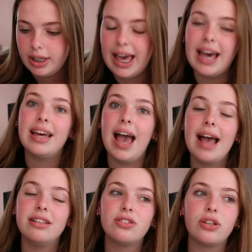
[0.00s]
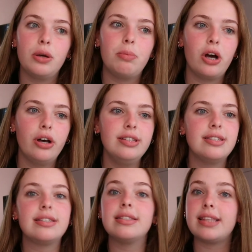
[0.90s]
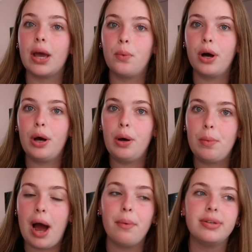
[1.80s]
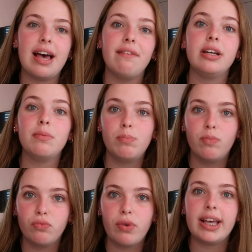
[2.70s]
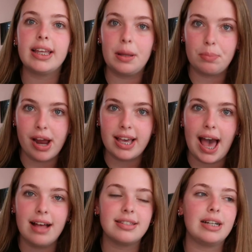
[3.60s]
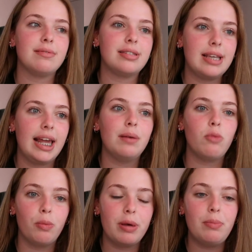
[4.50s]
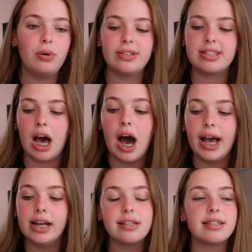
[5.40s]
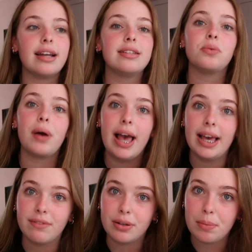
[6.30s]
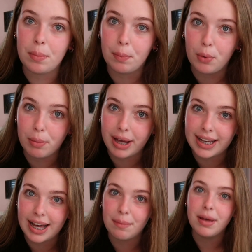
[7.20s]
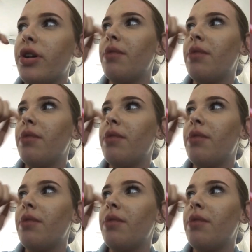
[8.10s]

Yeah, and so because I was having regular breakouts and I was getting more pimples, I decided to wear even more makeup.